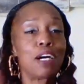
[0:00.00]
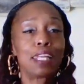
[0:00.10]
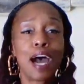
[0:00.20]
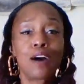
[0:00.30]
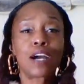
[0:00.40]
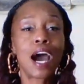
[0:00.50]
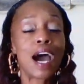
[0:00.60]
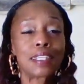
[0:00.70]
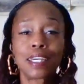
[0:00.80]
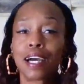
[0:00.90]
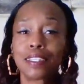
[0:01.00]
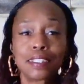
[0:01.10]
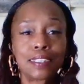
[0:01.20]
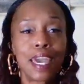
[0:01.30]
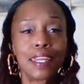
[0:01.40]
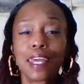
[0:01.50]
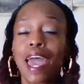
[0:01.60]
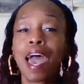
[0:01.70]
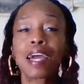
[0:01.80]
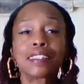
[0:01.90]
Allow God to understand
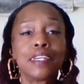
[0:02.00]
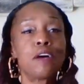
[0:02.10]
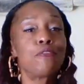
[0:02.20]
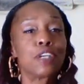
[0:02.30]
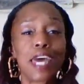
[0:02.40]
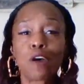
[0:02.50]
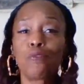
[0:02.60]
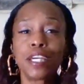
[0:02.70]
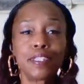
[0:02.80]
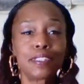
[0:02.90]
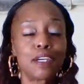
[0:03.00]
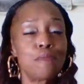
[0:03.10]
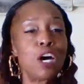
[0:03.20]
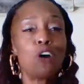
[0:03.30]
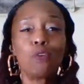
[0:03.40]
it. Ask him for that wisdom.